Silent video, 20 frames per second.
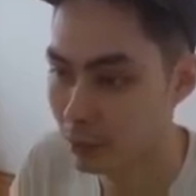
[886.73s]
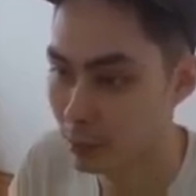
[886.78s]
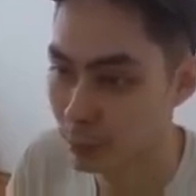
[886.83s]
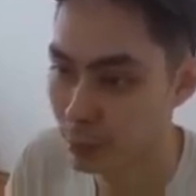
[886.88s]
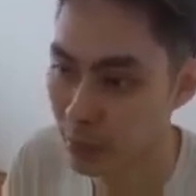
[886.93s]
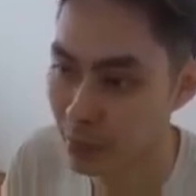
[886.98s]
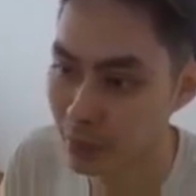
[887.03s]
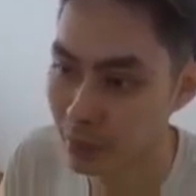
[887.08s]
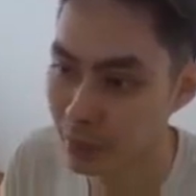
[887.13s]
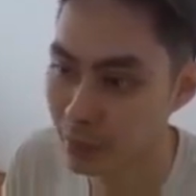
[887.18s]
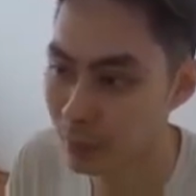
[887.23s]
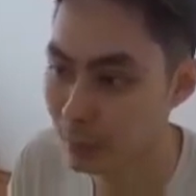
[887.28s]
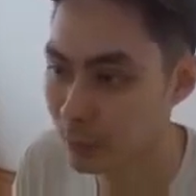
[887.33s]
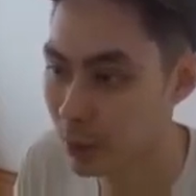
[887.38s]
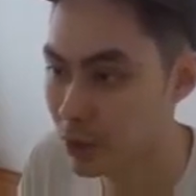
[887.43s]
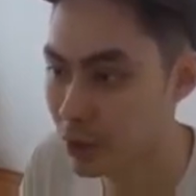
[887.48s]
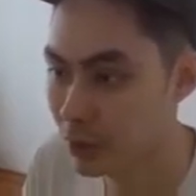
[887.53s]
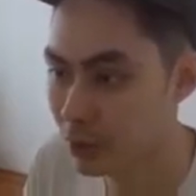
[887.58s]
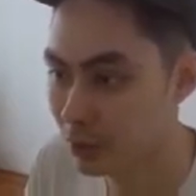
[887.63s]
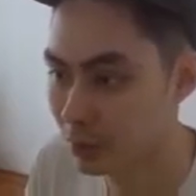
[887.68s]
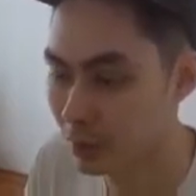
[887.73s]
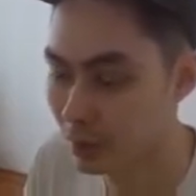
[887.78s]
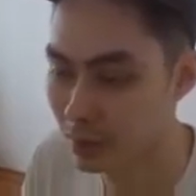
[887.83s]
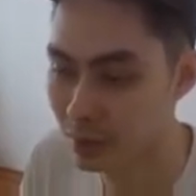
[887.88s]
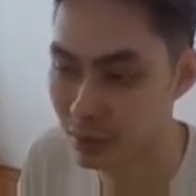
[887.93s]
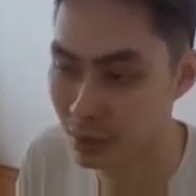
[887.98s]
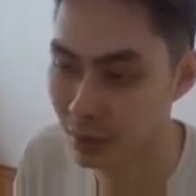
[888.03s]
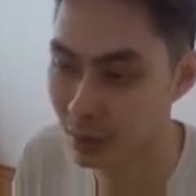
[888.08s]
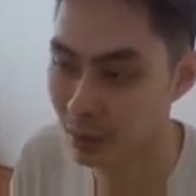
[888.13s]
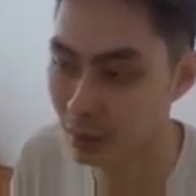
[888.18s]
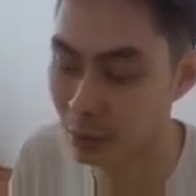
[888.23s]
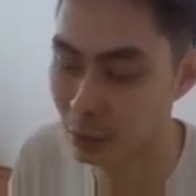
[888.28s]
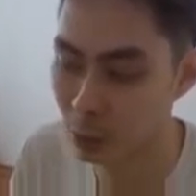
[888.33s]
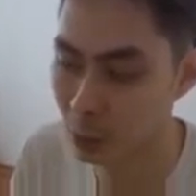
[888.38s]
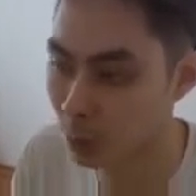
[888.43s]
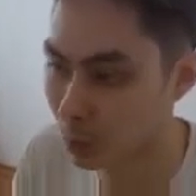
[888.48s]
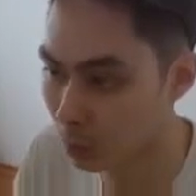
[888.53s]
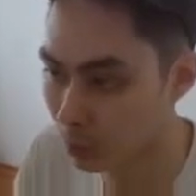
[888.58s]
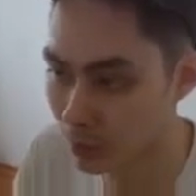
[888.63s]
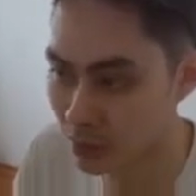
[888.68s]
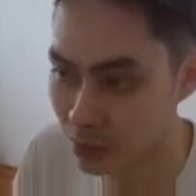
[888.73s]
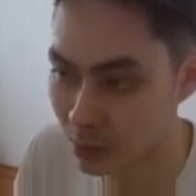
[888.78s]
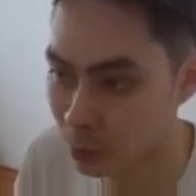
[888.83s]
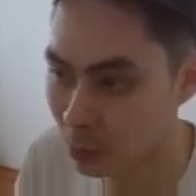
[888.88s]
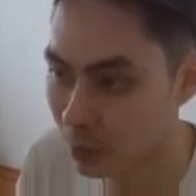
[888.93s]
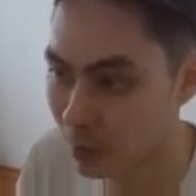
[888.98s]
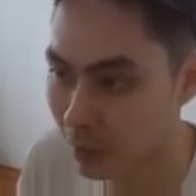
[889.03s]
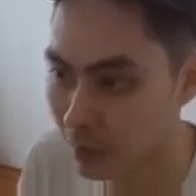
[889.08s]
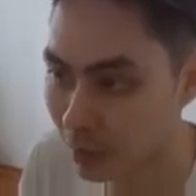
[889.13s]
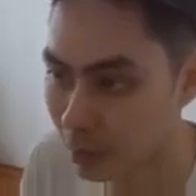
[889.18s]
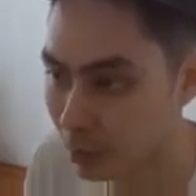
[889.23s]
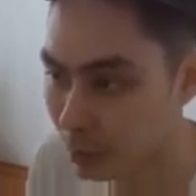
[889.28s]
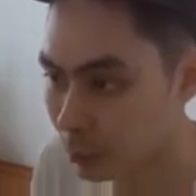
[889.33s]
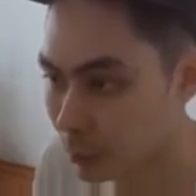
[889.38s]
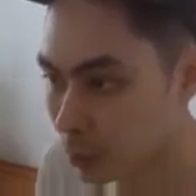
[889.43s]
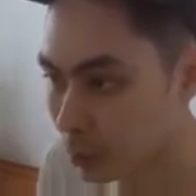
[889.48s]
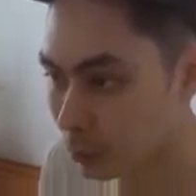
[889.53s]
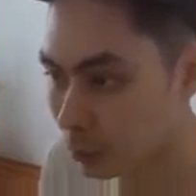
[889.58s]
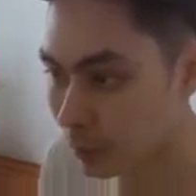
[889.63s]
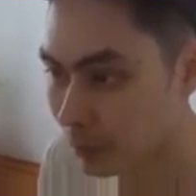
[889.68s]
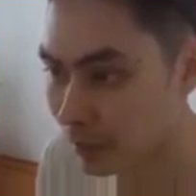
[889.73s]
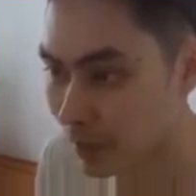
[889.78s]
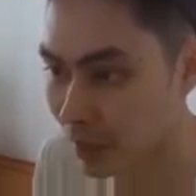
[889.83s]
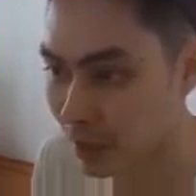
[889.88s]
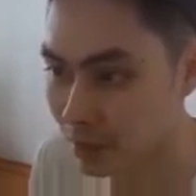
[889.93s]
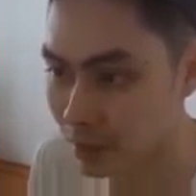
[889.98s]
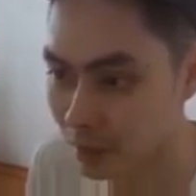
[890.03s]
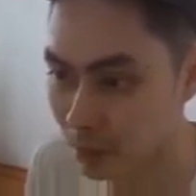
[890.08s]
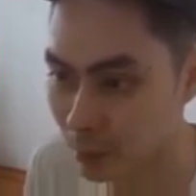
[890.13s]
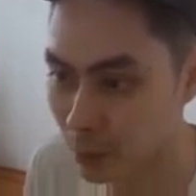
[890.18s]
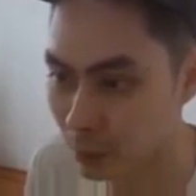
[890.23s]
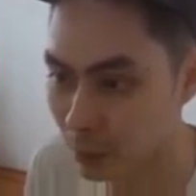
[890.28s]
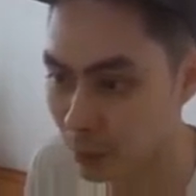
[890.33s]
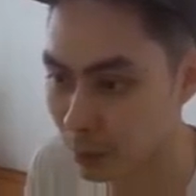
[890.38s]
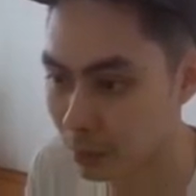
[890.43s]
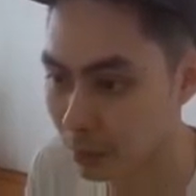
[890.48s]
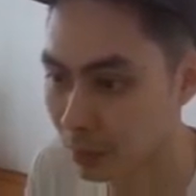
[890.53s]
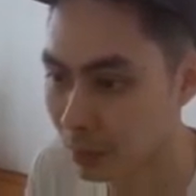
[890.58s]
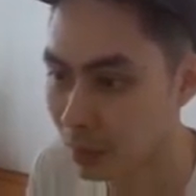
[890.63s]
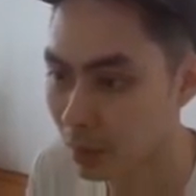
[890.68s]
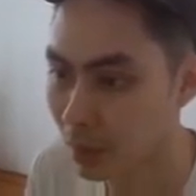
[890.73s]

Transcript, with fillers: Print that image. So this is a glorious looking Komodo, very handsome Komodo.